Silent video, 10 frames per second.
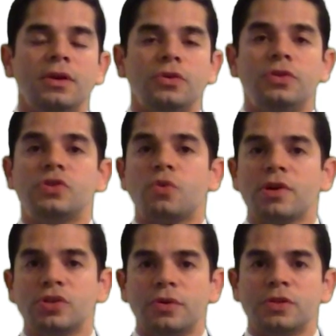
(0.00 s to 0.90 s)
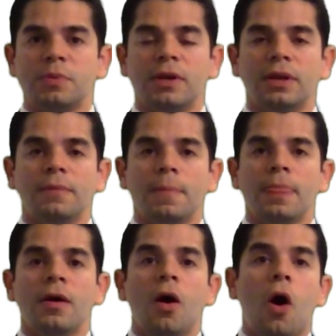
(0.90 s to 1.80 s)
your discretionary spending,
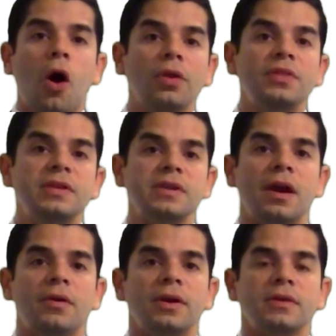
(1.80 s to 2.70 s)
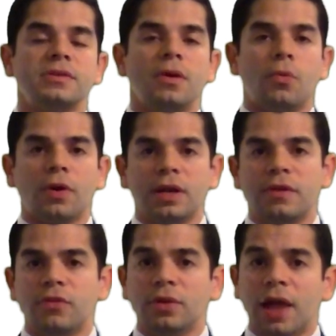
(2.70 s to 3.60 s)
all of these areas, we're going to
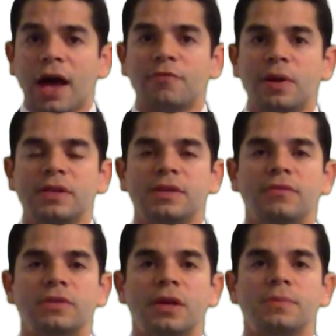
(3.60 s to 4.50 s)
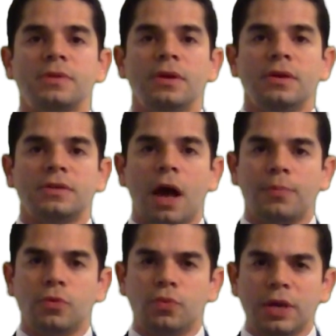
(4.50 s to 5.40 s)
give you a lot of money saving tips to
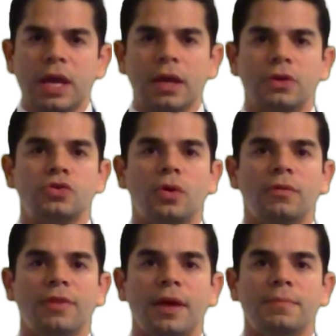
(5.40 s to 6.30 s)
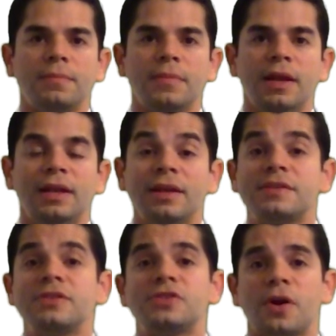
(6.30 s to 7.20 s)
help you regain control of them. Let's
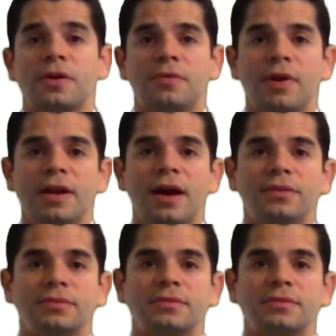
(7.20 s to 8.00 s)
get started right now.